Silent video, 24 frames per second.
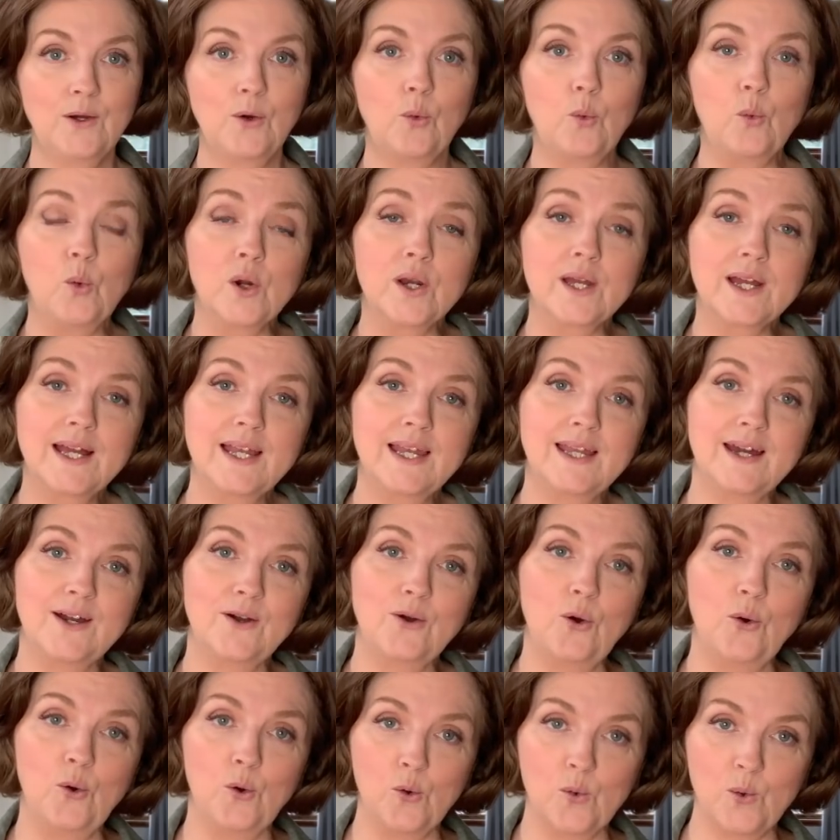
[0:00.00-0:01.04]
Watercolour
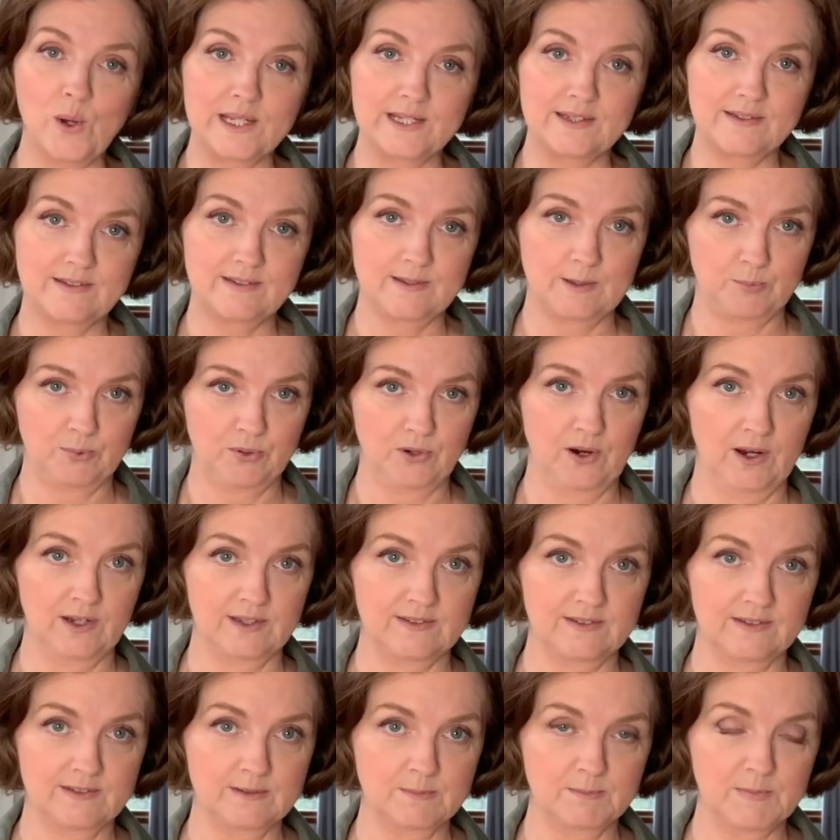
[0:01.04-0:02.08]
always
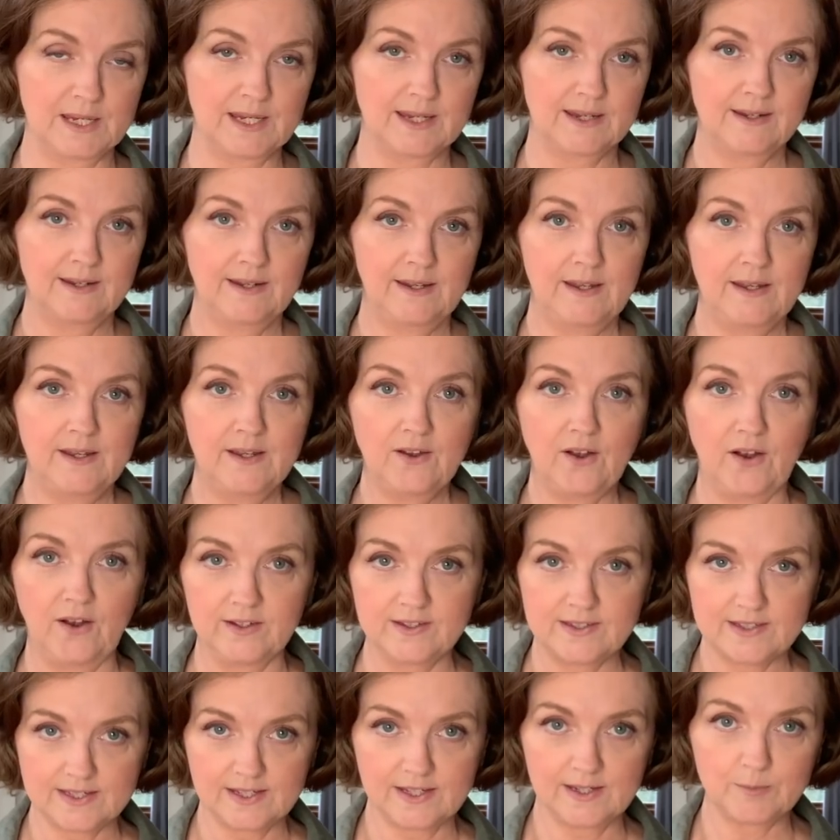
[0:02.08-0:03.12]
surprises me.
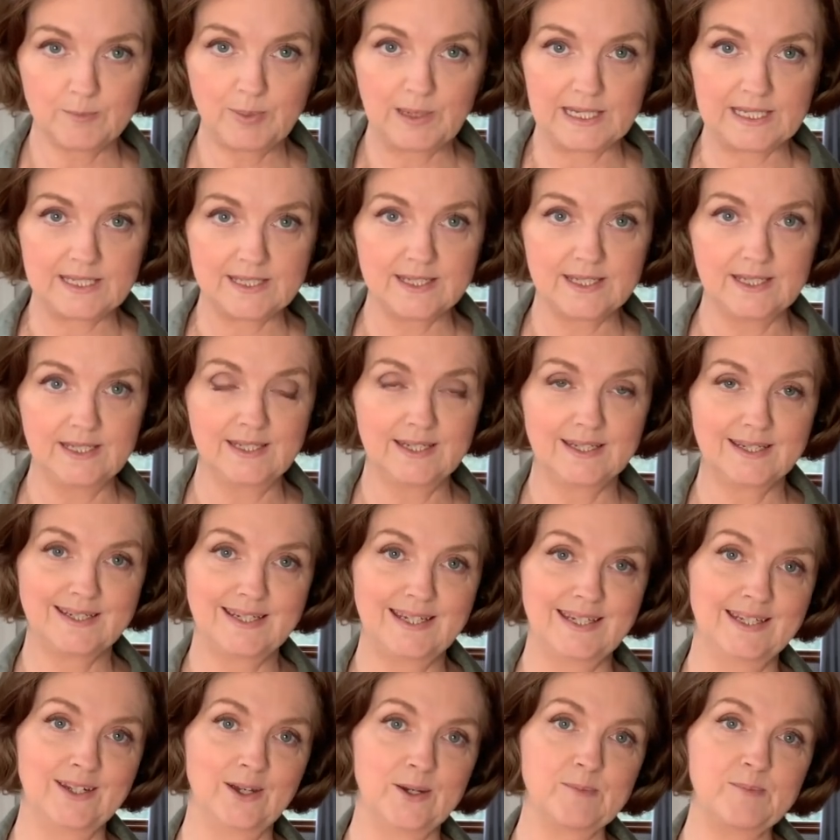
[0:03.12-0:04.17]
I start painting
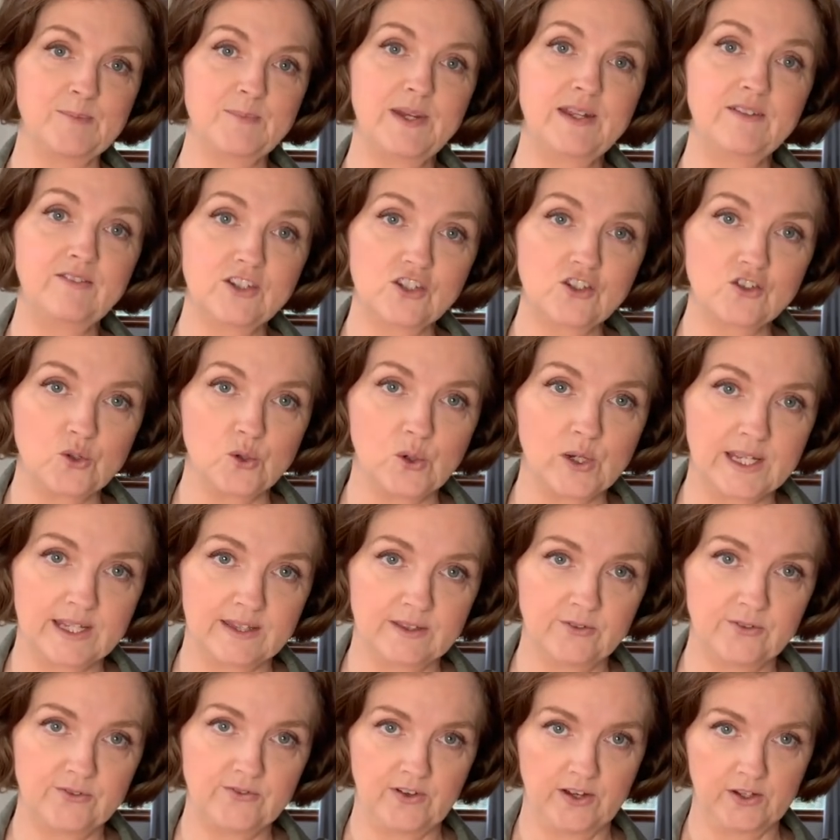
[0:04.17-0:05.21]
and I'm never sure
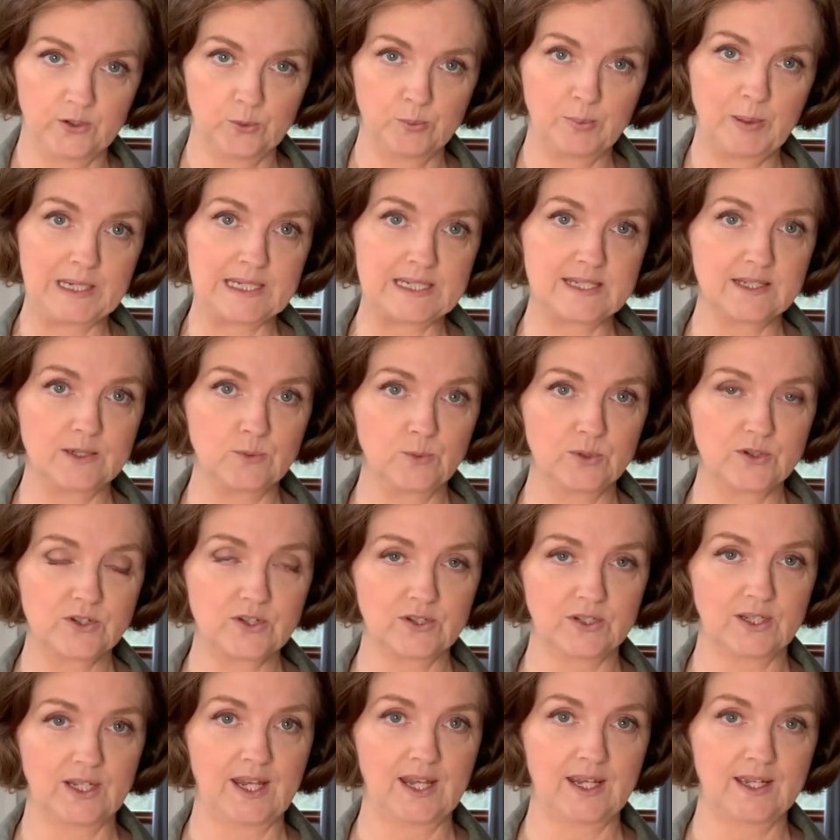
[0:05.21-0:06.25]
how the final painting will
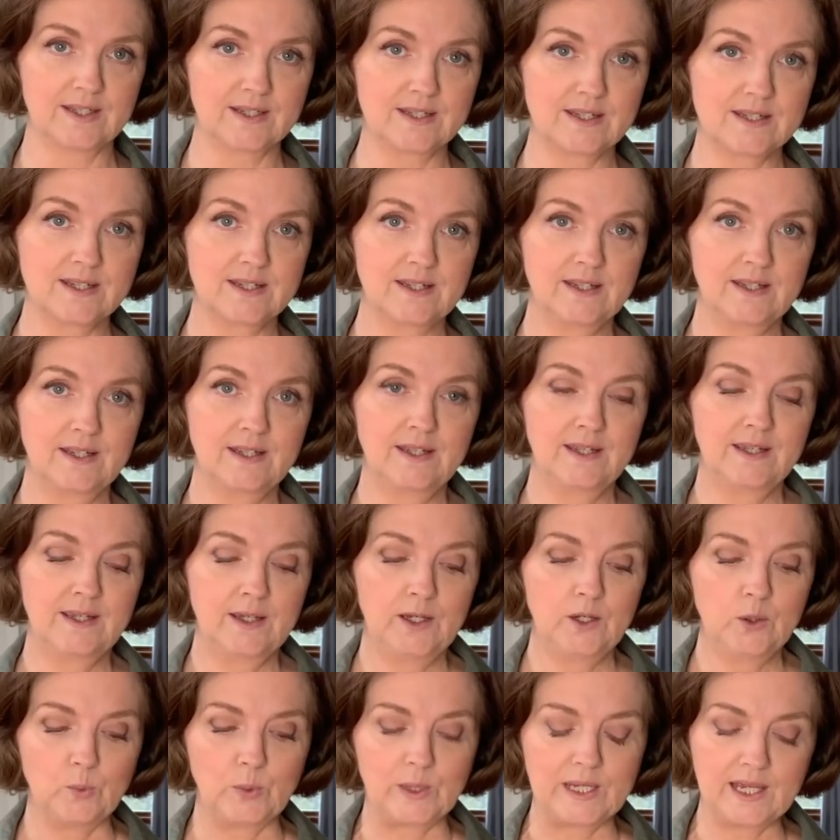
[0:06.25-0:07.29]
turn out.
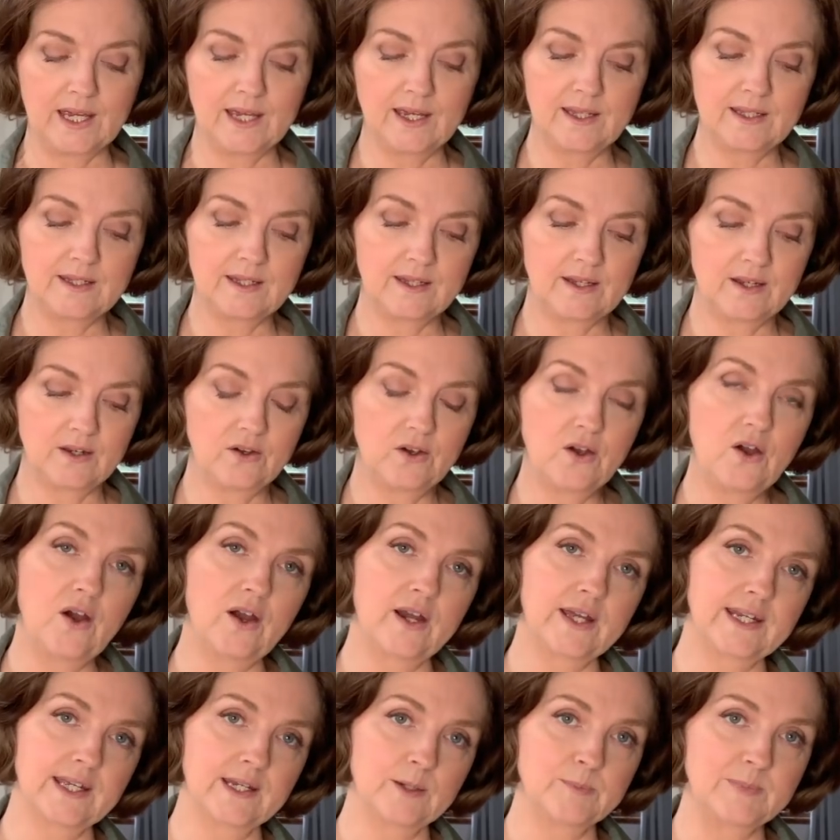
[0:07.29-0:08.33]
We can't
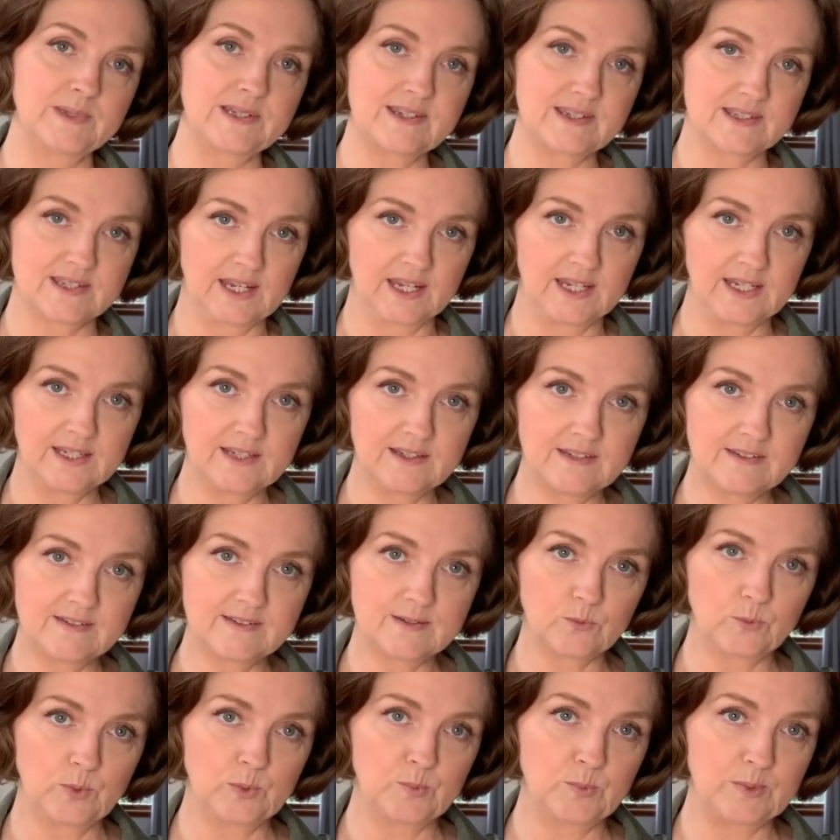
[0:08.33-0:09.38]
hide our
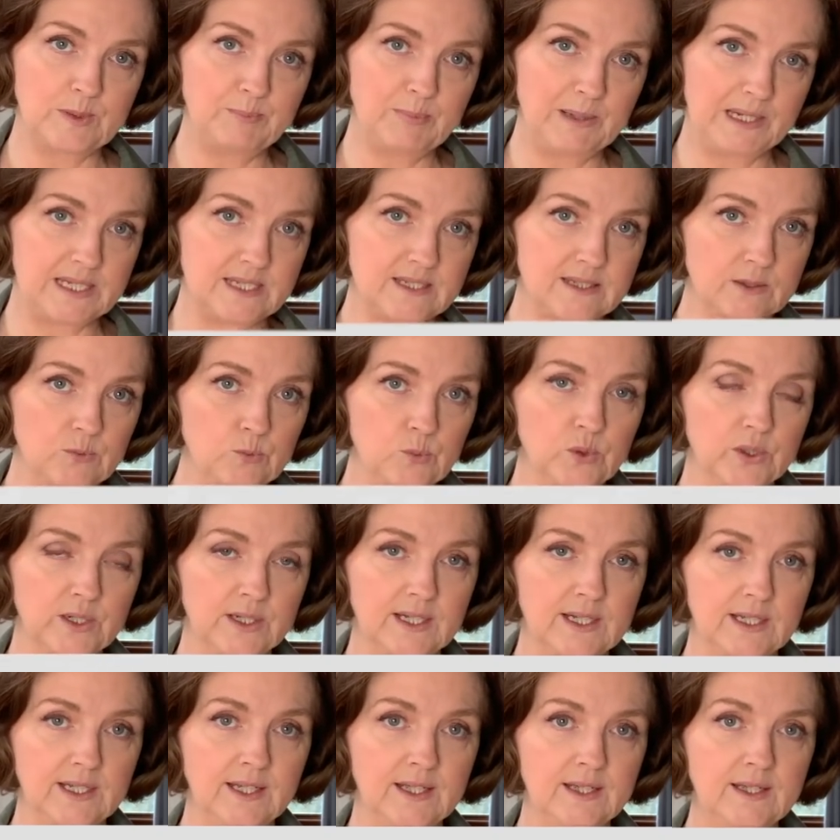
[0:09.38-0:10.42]
mistakes when we paint in
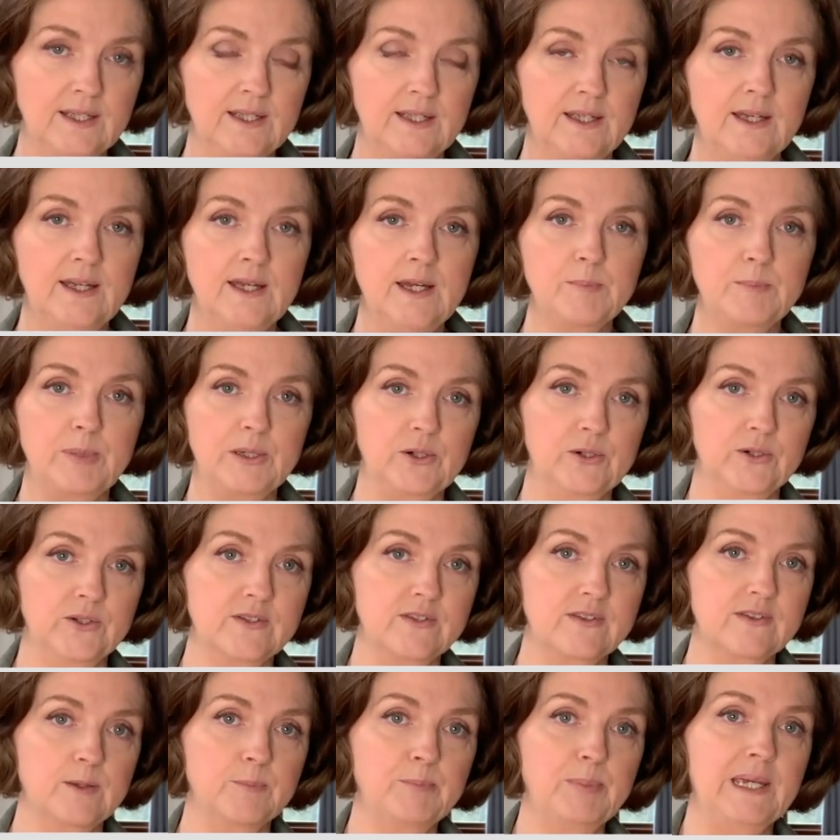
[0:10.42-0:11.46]
watercolour
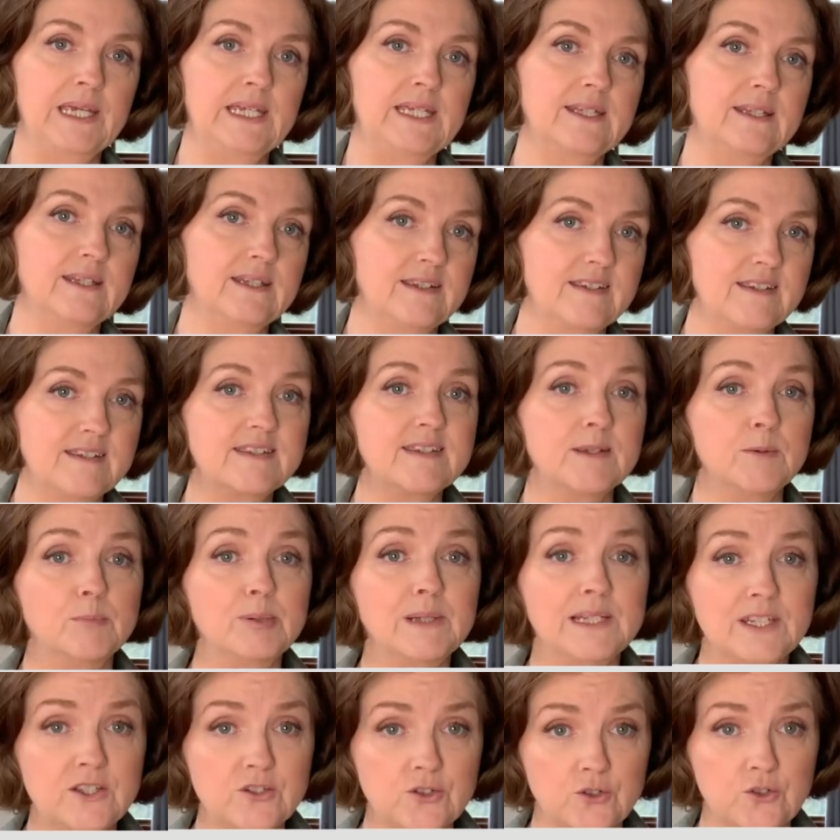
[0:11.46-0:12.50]
because the paint is
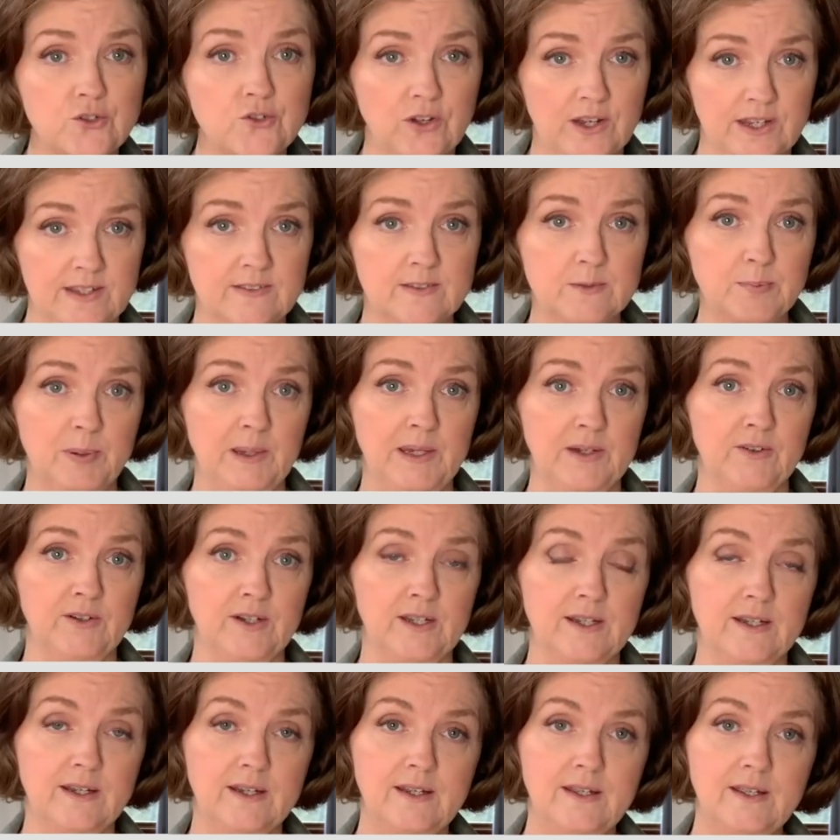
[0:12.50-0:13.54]
simply too
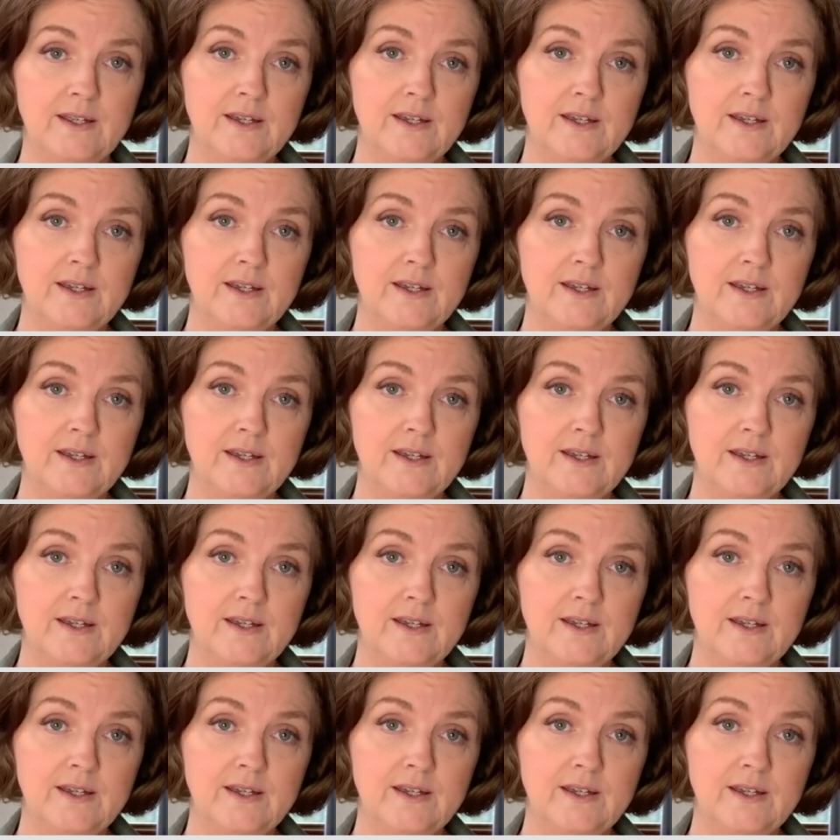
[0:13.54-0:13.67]
transparent.